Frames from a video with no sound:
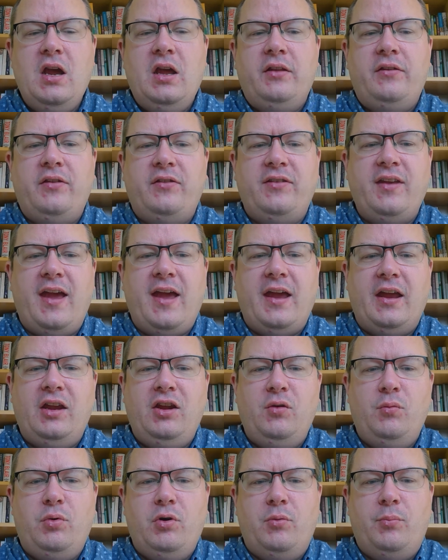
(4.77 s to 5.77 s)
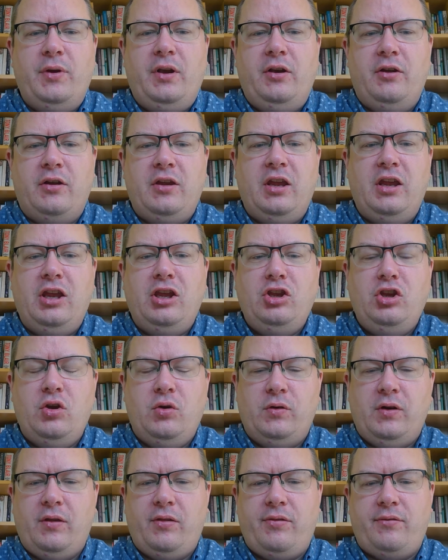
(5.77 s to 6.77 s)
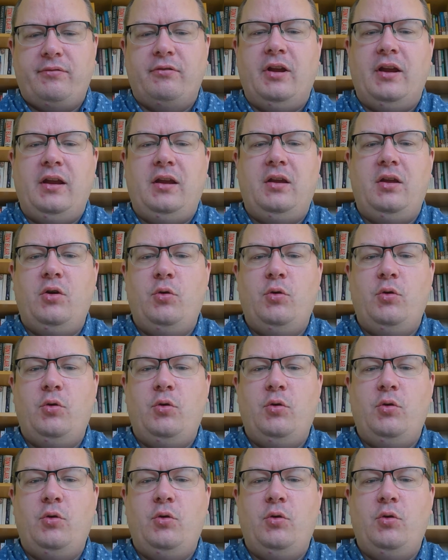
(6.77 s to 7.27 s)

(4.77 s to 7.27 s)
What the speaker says: Today we'll be looking at Unit 3,